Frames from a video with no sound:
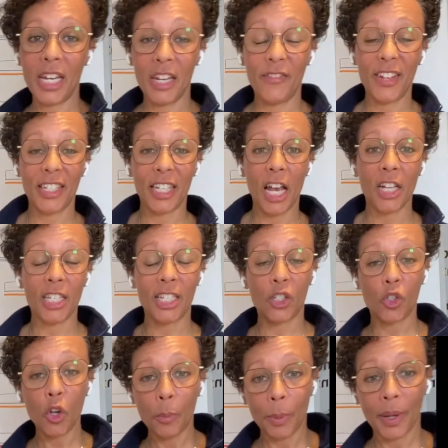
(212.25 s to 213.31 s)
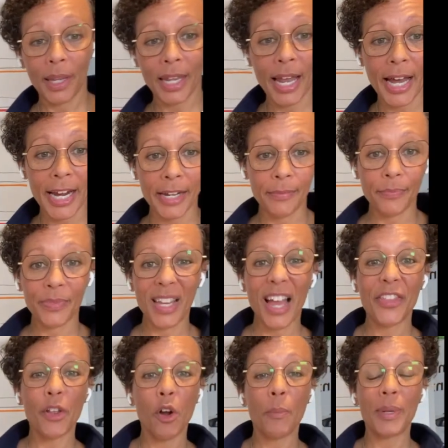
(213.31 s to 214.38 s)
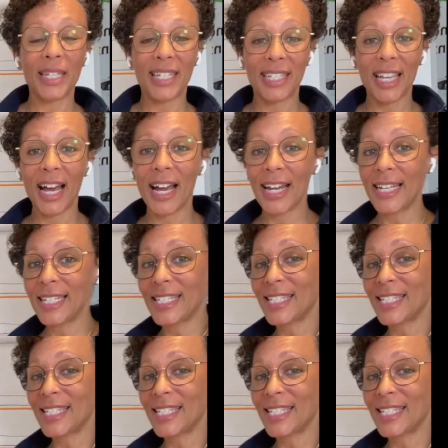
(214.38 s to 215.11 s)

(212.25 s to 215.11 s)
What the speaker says: if it's a double line, and there will be signs